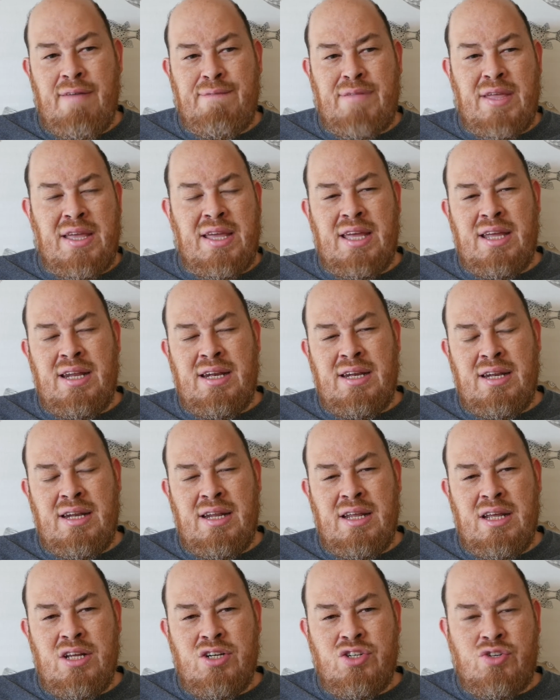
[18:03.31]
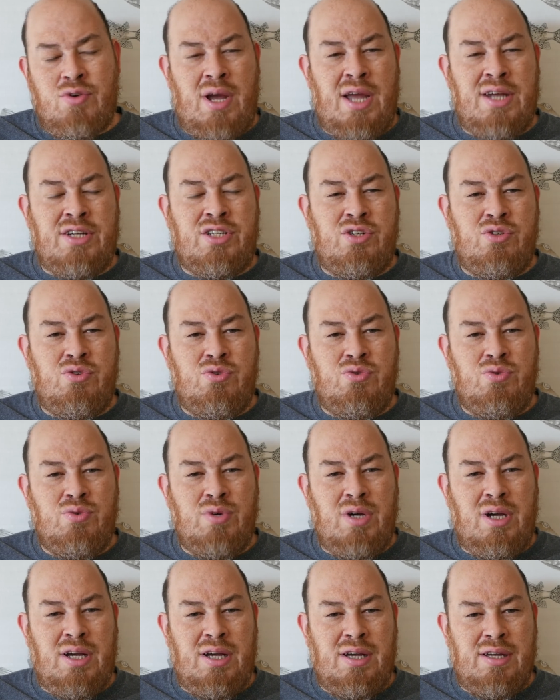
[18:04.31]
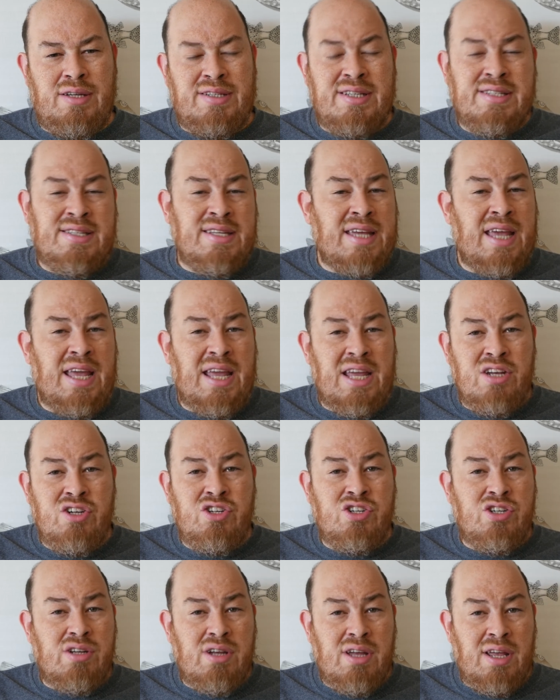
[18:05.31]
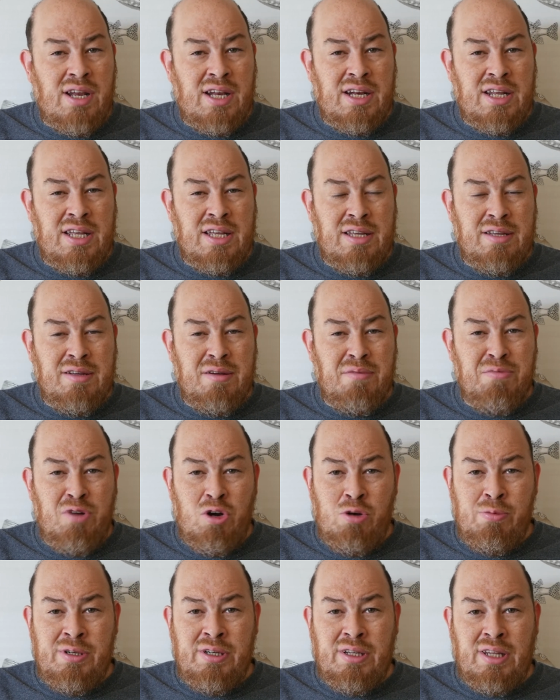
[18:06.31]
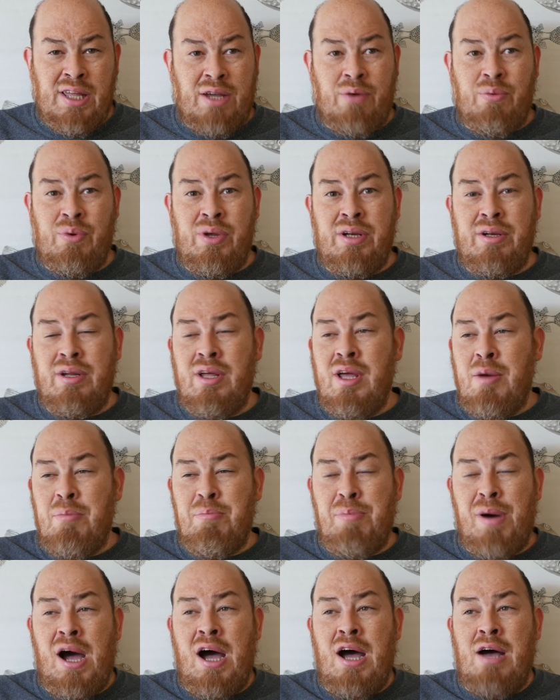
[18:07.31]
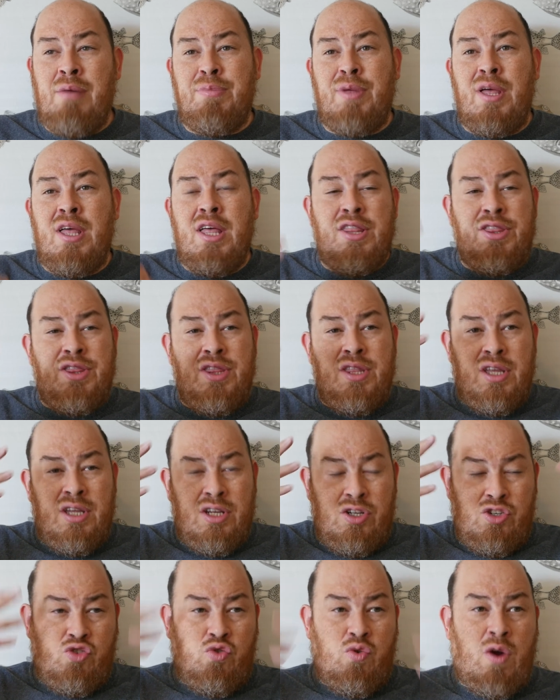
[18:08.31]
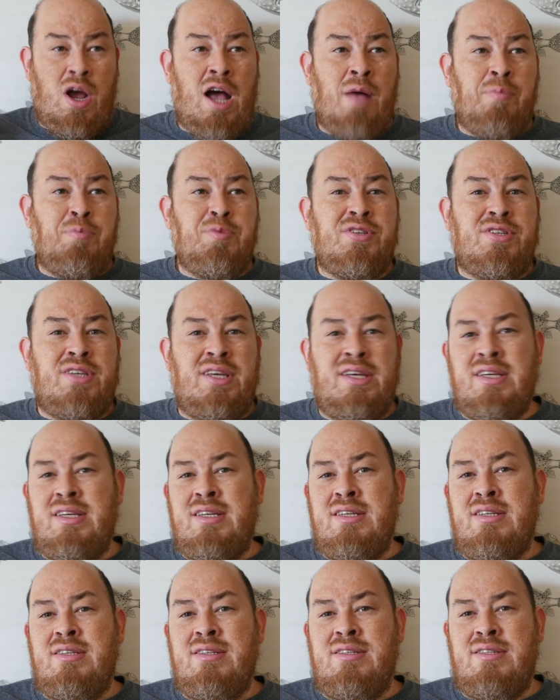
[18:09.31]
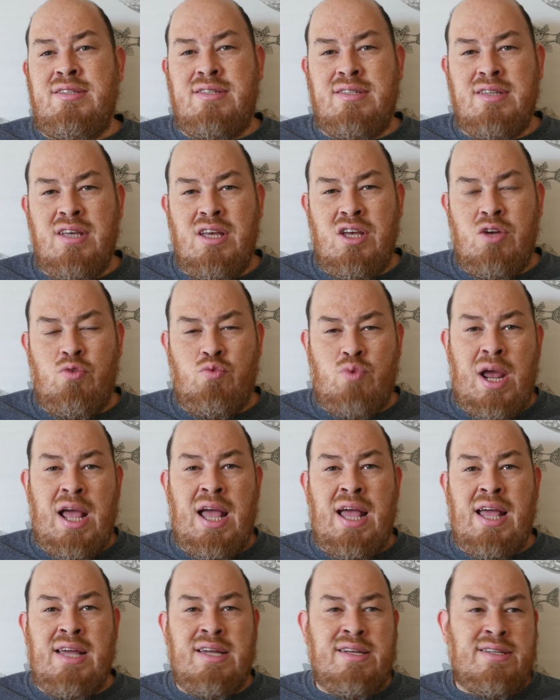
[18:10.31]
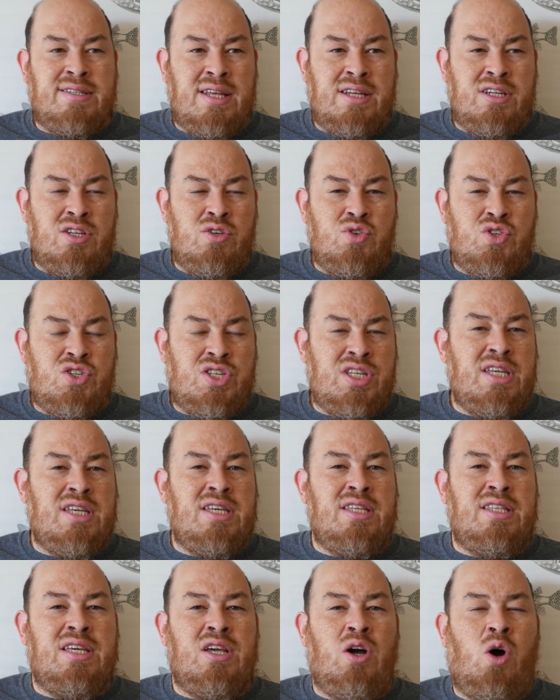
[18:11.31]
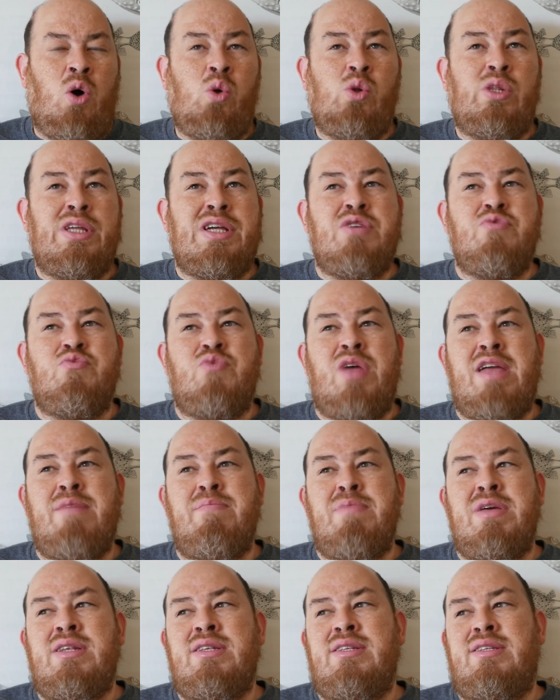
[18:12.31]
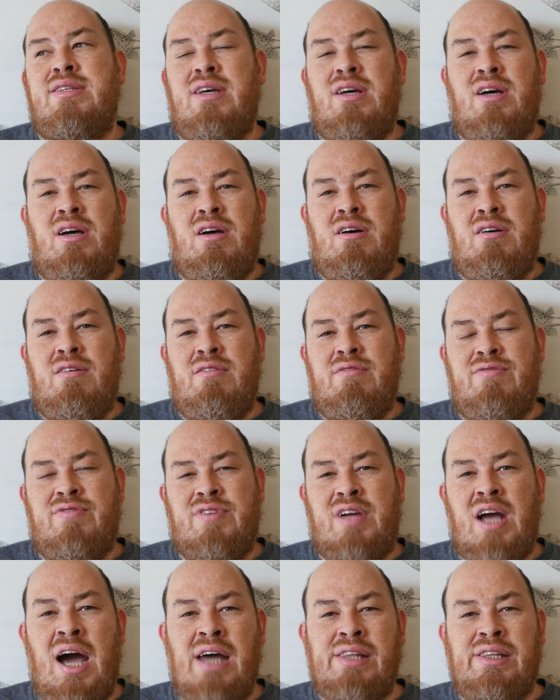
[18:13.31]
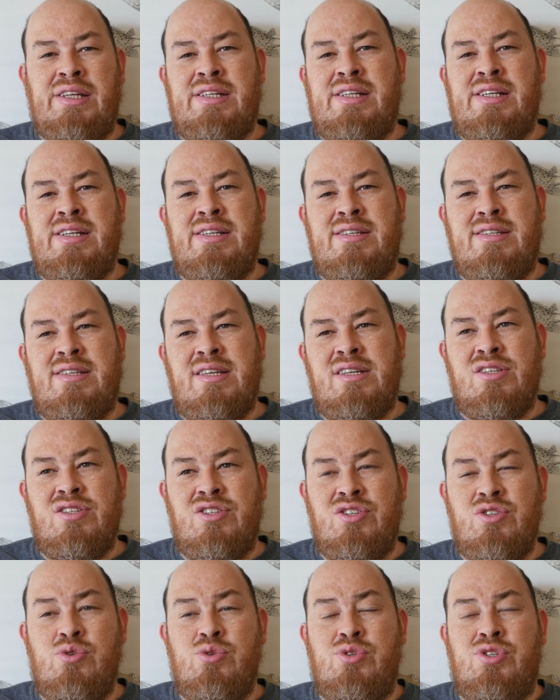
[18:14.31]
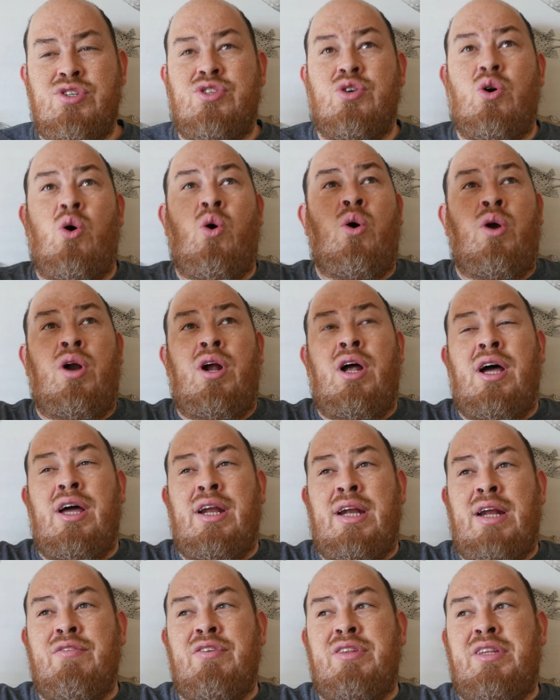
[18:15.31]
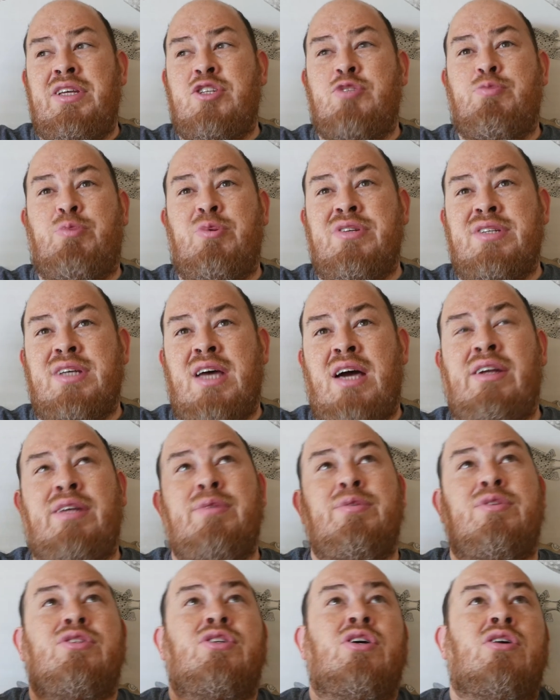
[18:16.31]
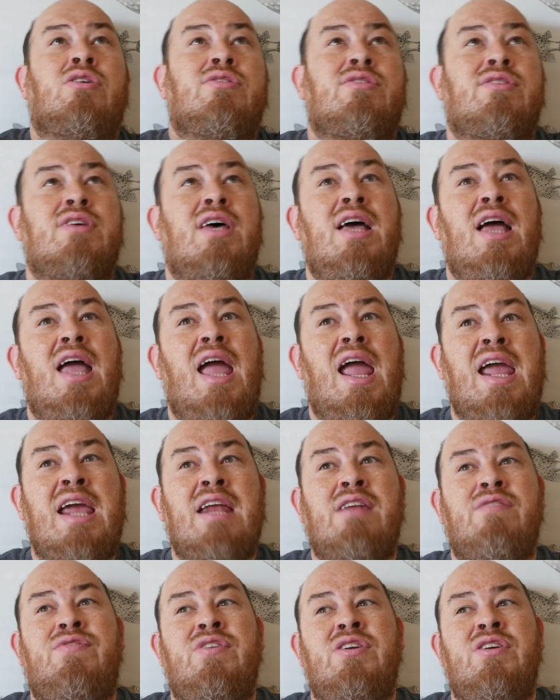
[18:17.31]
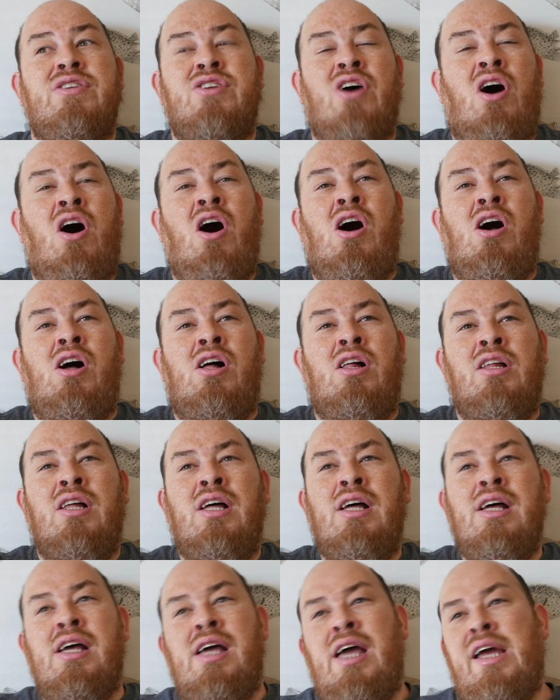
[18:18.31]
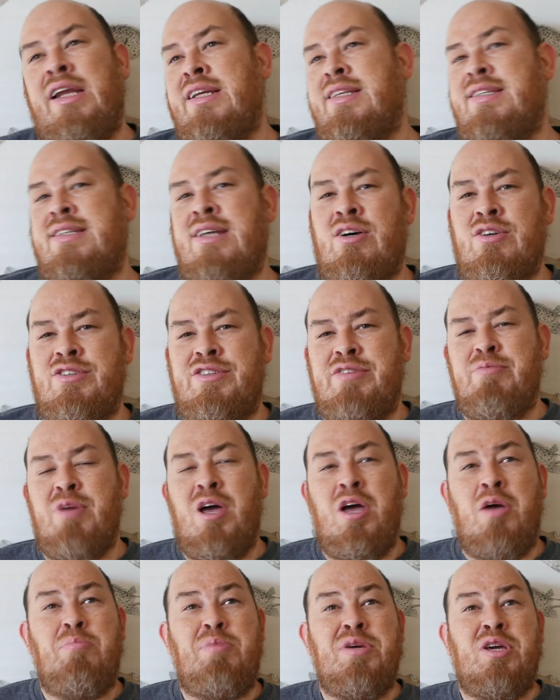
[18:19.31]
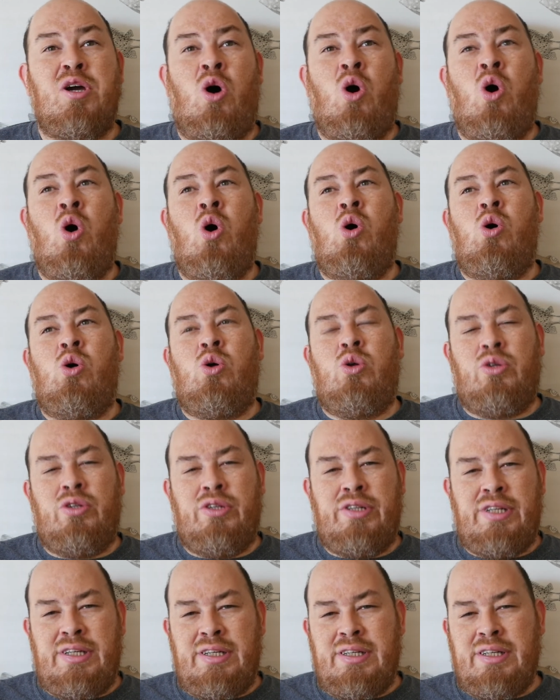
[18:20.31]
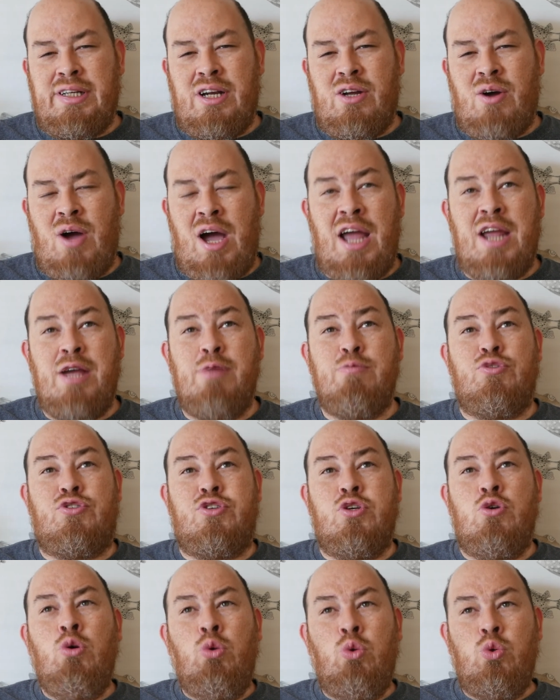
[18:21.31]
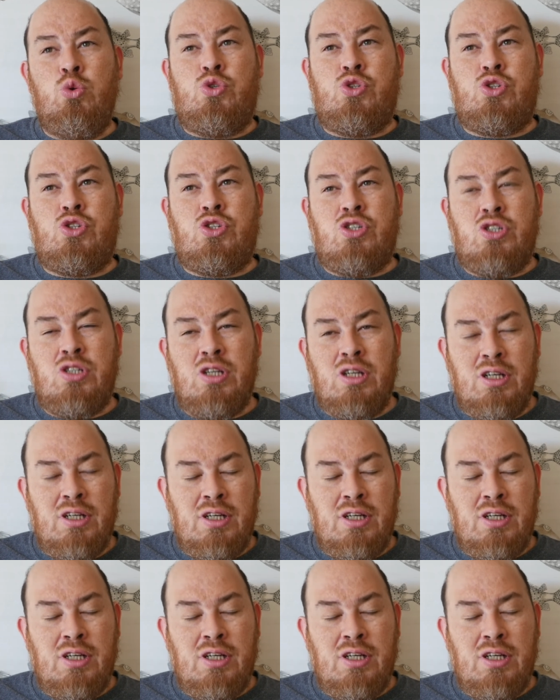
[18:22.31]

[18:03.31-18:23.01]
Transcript: They can try to uh, disengage at any moment, like when Bob drops his rags and you see the holy raiment of godliness and Zeus's aura and everything springs out and he turns eight feet tall and he tells them, behold, and you know, I am Zeus.